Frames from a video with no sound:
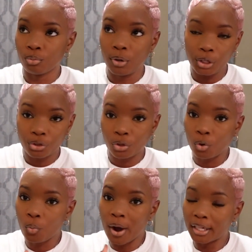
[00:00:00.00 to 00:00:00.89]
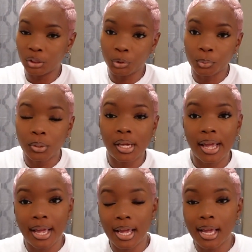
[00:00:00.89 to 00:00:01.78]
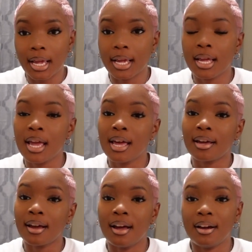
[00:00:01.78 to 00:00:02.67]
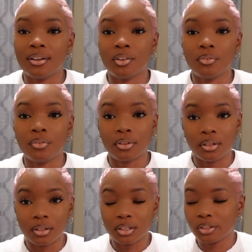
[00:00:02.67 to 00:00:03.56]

retro Y2K kind of look.